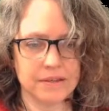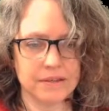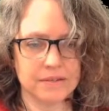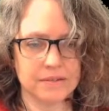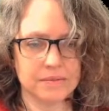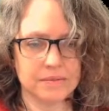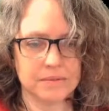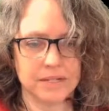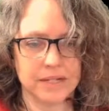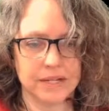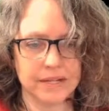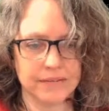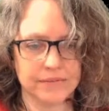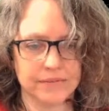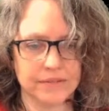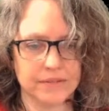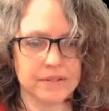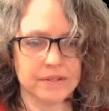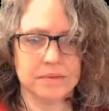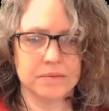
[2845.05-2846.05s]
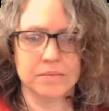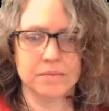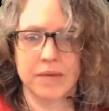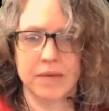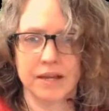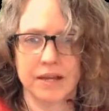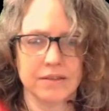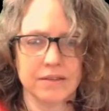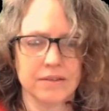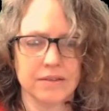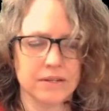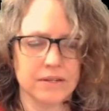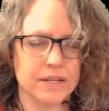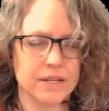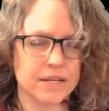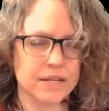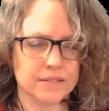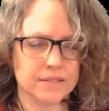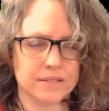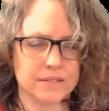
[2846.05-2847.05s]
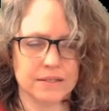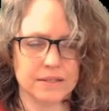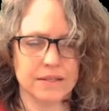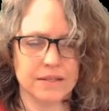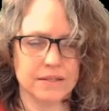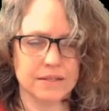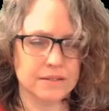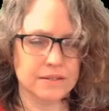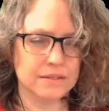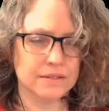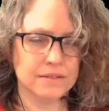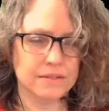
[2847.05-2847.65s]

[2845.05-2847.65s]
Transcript: I don't want to have to come back here and ask again.